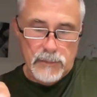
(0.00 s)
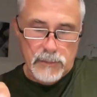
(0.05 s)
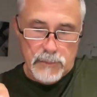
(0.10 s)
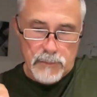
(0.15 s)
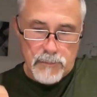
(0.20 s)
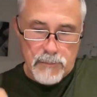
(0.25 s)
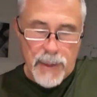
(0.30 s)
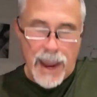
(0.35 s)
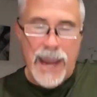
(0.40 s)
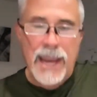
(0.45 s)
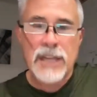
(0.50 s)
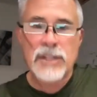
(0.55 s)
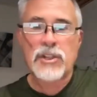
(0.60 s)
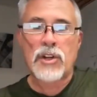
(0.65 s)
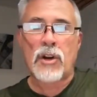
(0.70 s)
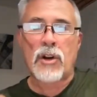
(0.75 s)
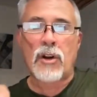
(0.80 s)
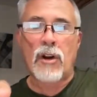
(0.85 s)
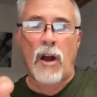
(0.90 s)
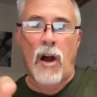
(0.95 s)

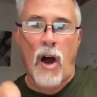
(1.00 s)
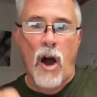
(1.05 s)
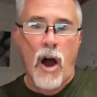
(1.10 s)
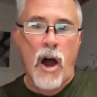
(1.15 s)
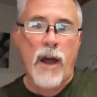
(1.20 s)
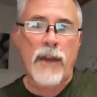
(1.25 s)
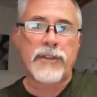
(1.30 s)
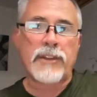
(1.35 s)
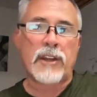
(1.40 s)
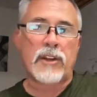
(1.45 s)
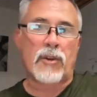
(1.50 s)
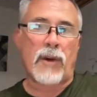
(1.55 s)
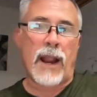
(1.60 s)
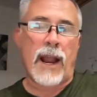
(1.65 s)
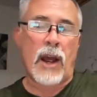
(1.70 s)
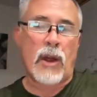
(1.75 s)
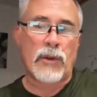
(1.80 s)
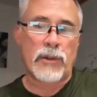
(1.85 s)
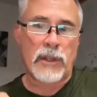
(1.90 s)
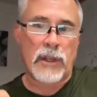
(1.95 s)
major
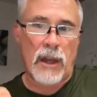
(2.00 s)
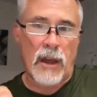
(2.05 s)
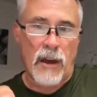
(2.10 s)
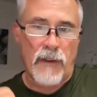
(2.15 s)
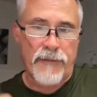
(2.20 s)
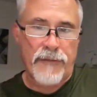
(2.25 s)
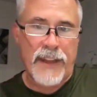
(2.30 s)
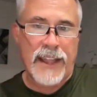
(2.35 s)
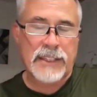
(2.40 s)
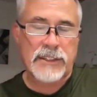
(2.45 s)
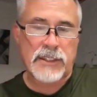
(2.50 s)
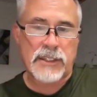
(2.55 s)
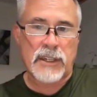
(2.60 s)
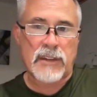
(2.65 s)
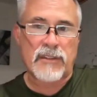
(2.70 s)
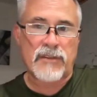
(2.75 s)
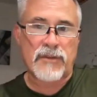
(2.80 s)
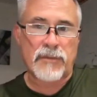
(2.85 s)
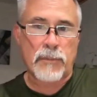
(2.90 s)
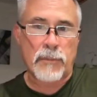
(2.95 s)
on-the-ground
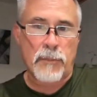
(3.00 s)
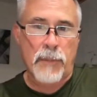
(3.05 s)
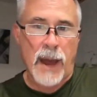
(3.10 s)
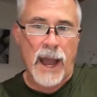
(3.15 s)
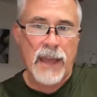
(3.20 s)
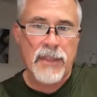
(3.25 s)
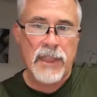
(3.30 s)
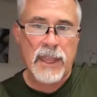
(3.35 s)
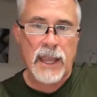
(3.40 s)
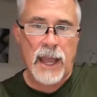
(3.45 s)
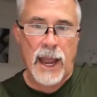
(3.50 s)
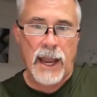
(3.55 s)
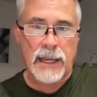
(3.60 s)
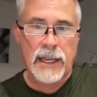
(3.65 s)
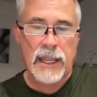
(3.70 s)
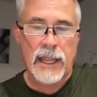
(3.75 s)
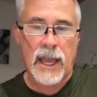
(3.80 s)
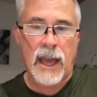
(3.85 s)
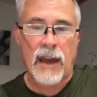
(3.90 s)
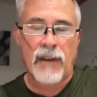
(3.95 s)
offensive by the
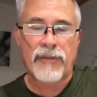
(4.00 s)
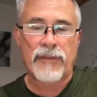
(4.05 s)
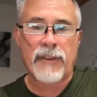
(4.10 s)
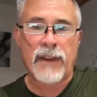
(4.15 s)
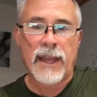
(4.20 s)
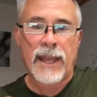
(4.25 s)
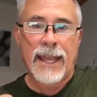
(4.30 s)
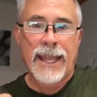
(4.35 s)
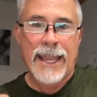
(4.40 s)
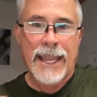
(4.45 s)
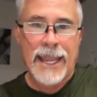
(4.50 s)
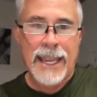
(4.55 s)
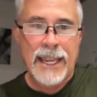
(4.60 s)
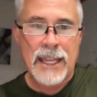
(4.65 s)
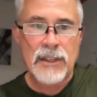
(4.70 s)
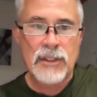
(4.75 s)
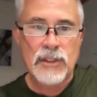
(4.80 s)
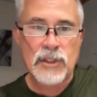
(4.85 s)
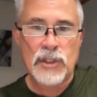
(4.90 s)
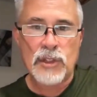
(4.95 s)
IDF
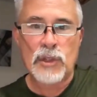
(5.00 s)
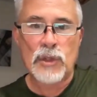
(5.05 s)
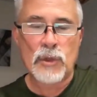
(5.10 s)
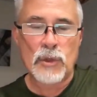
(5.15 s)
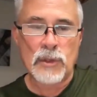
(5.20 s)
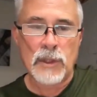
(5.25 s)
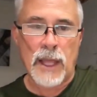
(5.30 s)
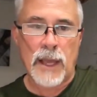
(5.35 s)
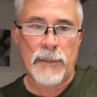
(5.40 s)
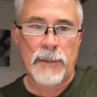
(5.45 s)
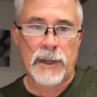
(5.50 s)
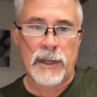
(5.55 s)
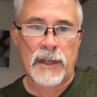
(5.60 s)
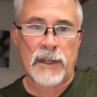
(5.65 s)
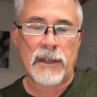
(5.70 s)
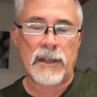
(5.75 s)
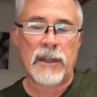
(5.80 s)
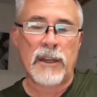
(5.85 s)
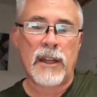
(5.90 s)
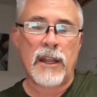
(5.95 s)
into
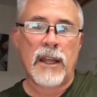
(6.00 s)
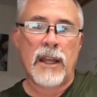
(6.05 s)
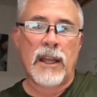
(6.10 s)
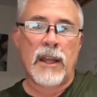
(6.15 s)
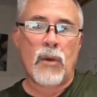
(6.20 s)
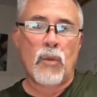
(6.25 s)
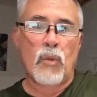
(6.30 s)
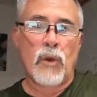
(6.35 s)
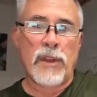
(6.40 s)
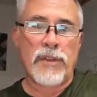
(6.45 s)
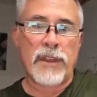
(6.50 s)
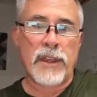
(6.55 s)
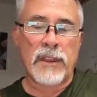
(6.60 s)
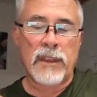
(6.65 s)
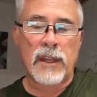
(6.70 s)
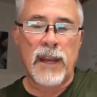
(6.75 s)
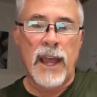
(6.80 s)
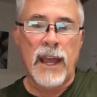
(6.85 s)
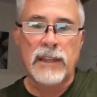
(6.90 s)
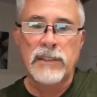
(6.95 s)
Lebanon within
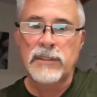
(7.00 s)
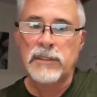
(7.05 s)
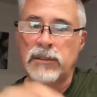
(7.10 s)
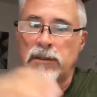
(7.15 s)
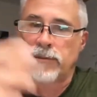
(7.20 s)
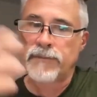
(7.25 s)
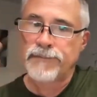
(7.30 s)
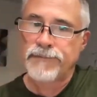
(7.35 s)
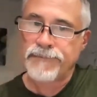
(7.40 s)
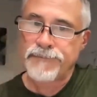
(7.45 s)
the next